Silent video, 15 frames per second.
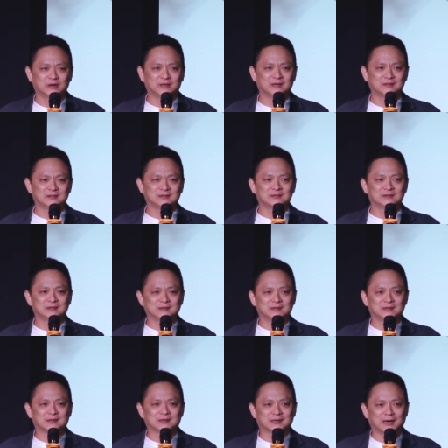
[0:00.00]
Lord.
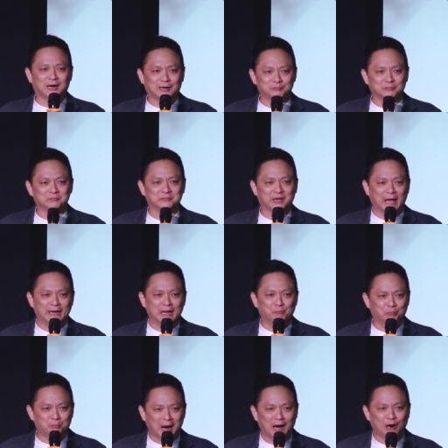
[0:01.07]
Come and
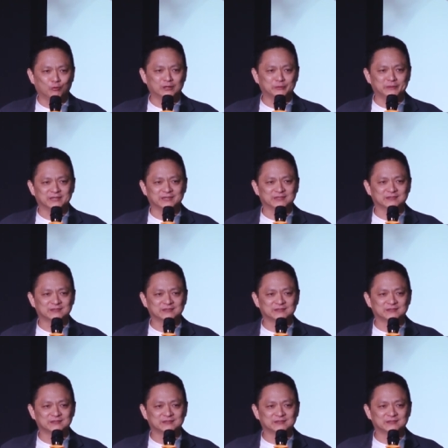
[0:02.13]
empower me.